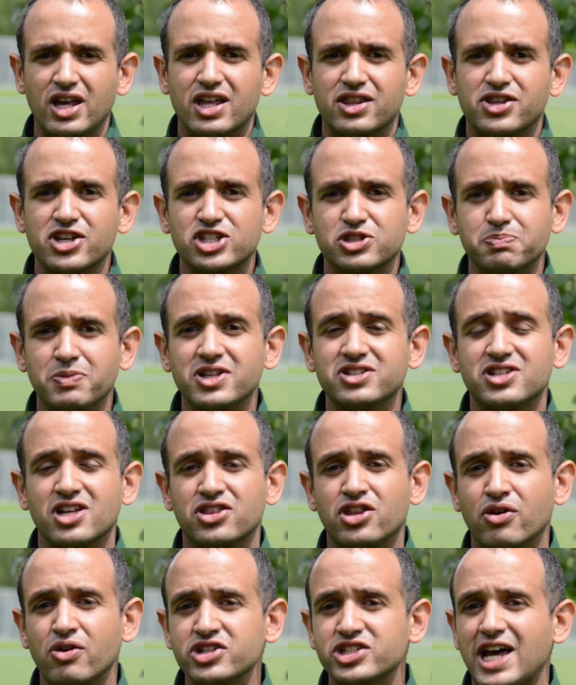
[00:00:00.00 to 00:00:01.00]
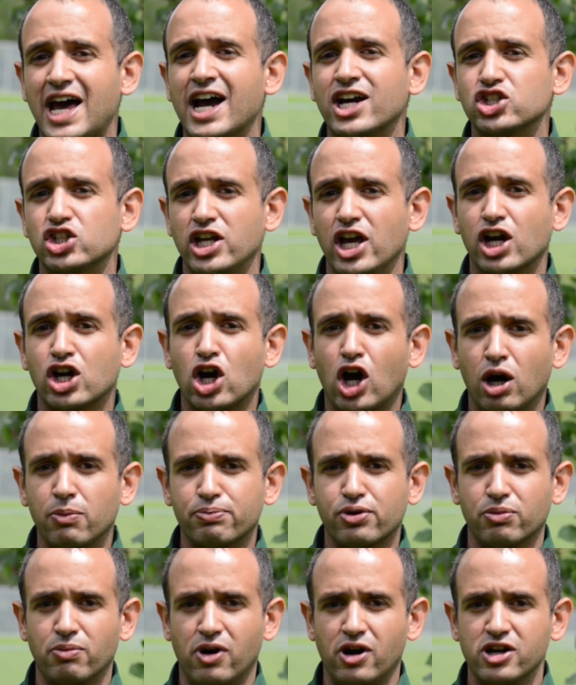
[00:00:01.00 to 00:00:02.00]
This means that there is actually a
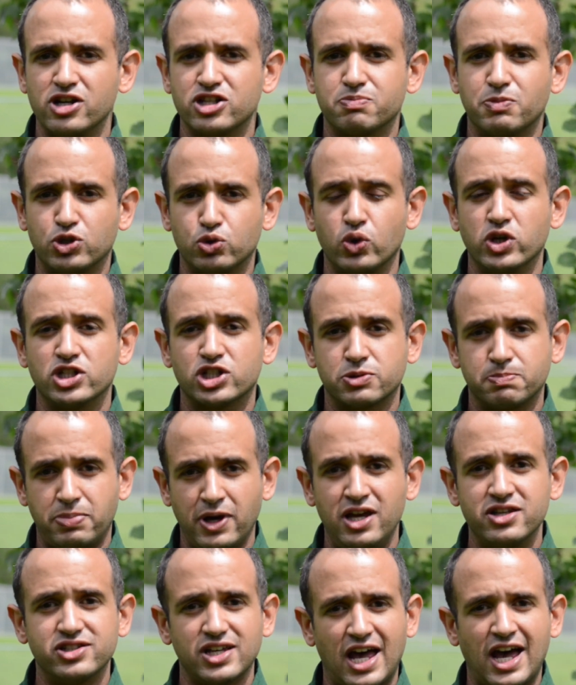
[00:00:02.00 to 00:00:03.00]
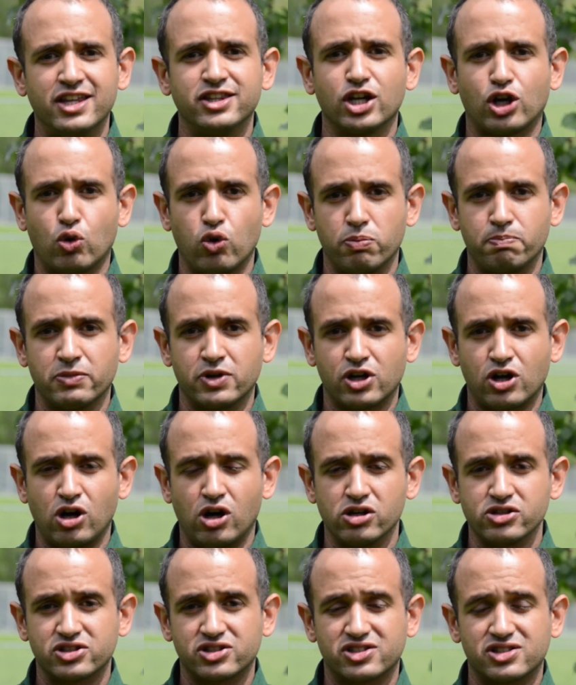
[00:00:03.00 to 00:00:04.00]
compromise between space and equipment
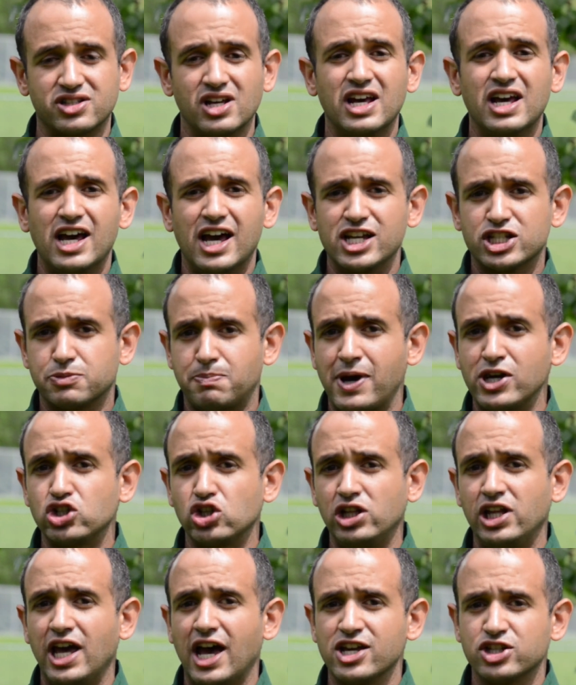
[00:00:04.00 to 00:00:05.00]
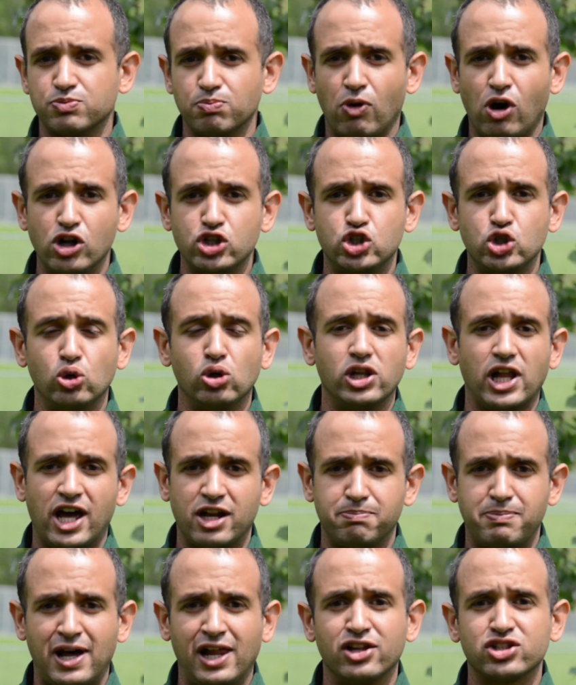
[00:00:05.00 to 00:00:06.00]
costs, especially as module
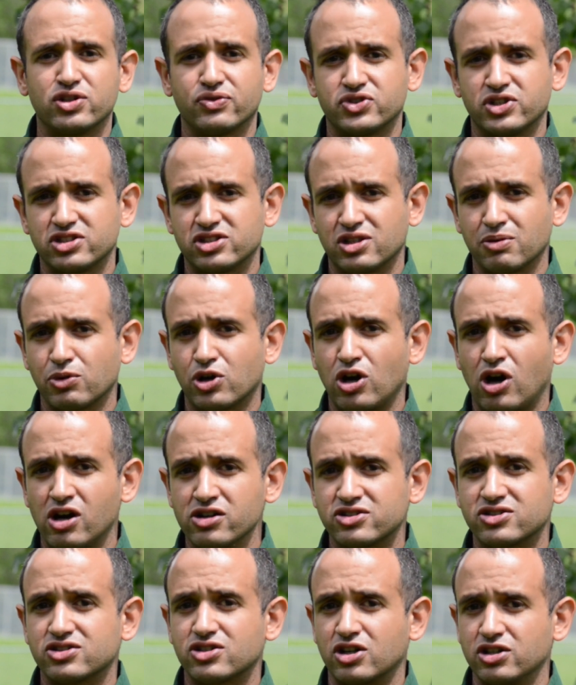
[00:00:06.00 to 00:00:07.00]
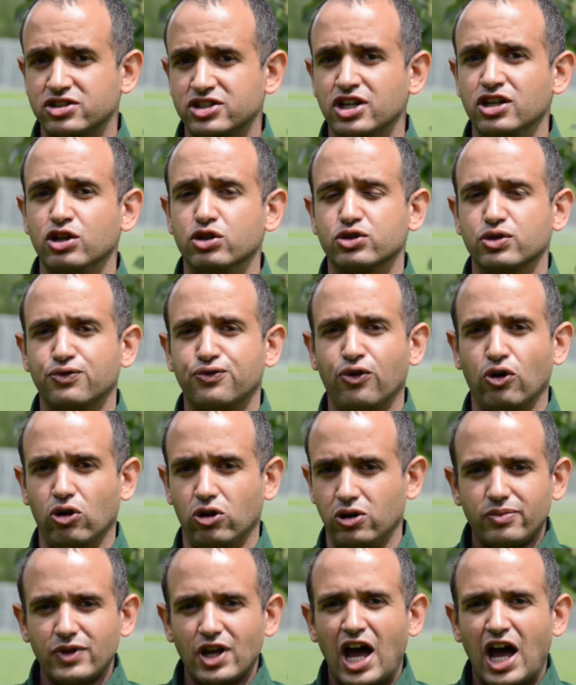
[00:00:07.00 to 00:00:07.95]
and balance of system costs continue to fall.